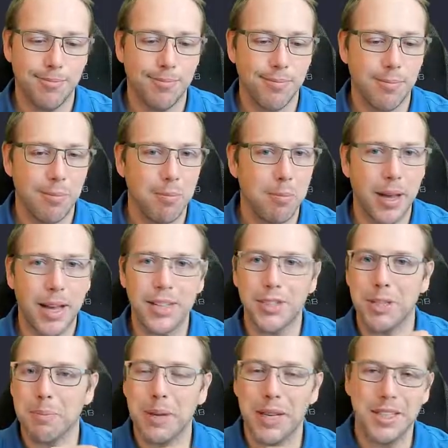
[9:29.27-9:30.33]

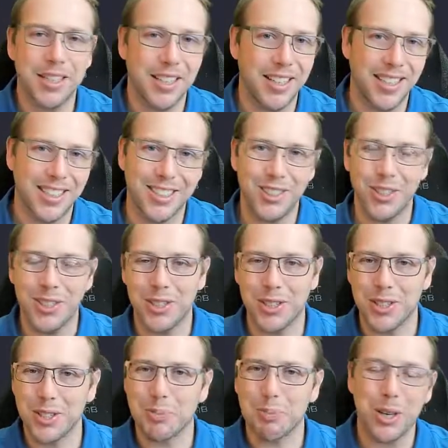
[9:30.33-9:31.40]
magic pixie dust you can
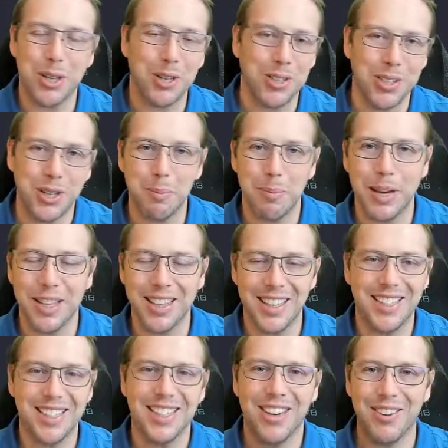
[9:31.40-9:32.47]
just sprinkle on your
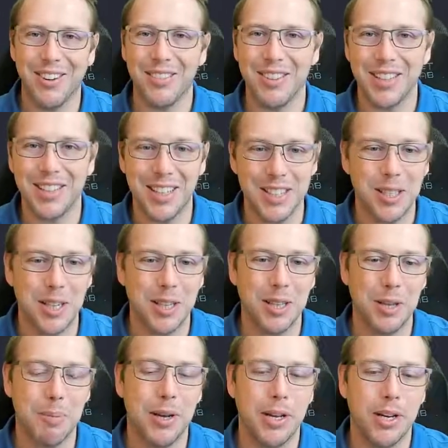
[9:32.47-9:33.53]
methods and now everything's
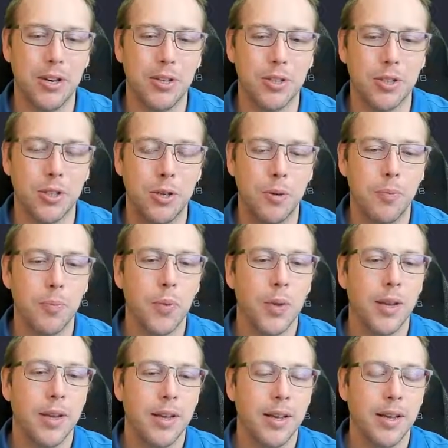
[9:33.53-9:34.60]
suddenly better. So
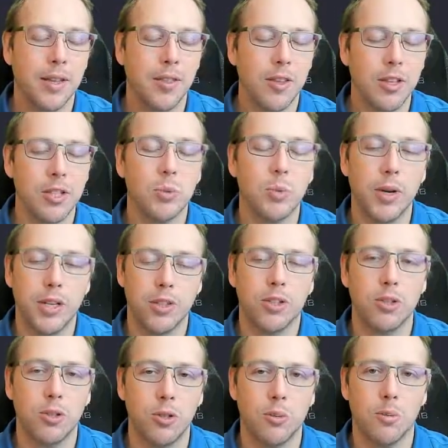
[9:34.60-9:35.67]
this is why it's
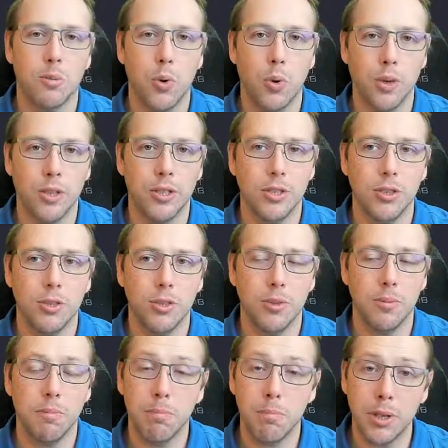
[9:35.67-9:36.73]
so important
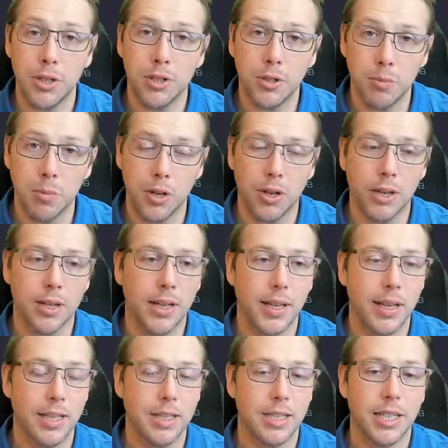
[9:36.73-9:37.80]
to benchmark
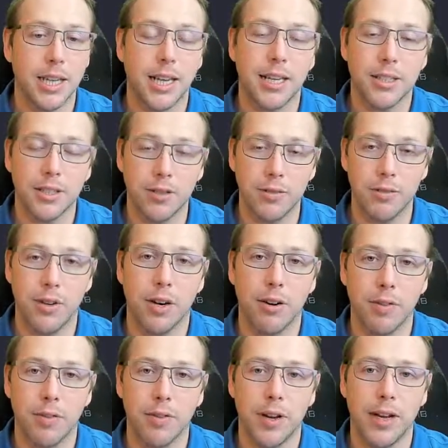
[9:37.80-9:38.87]
and test and
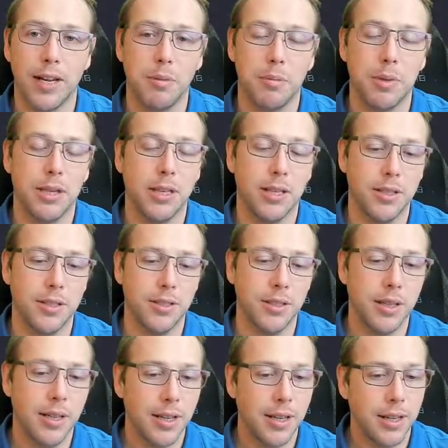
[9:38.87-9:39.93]
verify, because
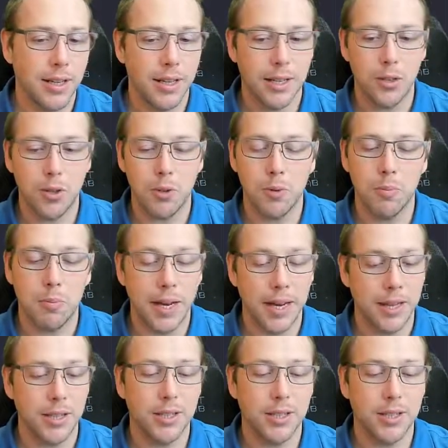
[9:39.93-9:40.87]
you might